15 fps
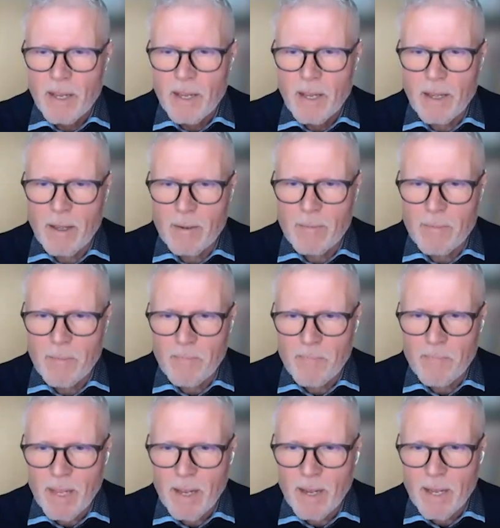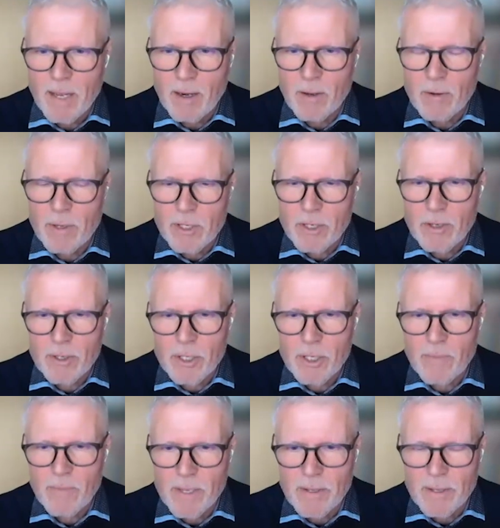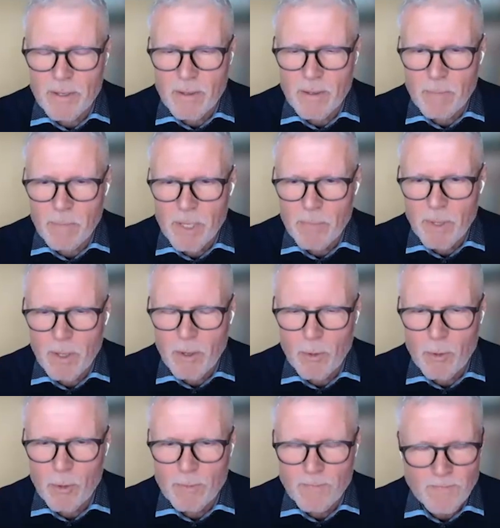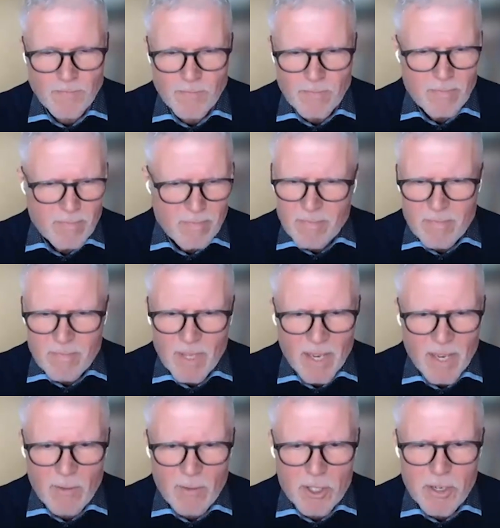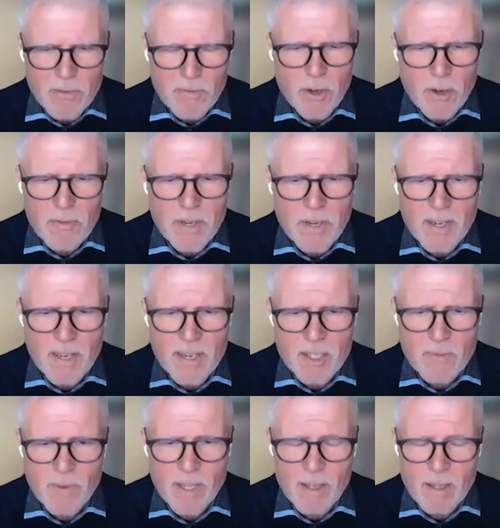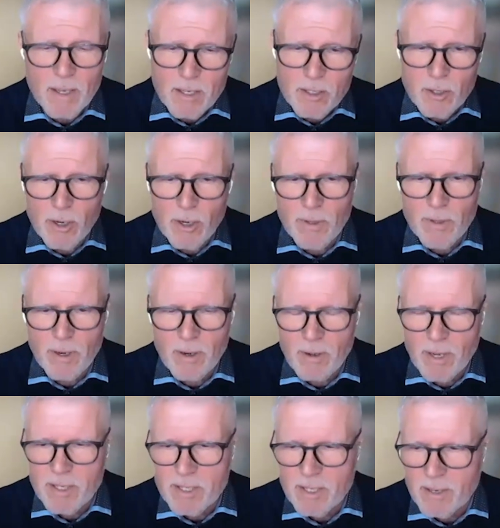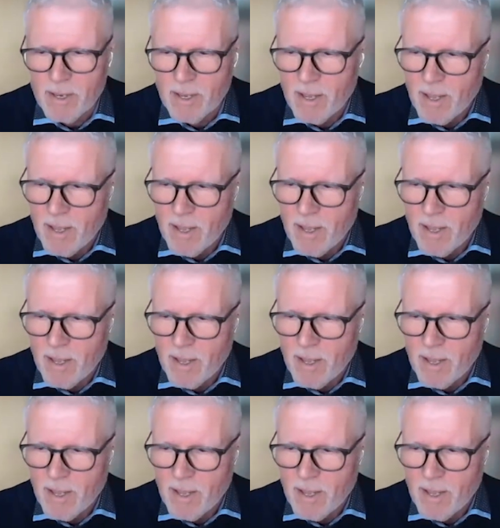I had a long discussion with people who, and I was involved in that as well. Sorry for the long answer.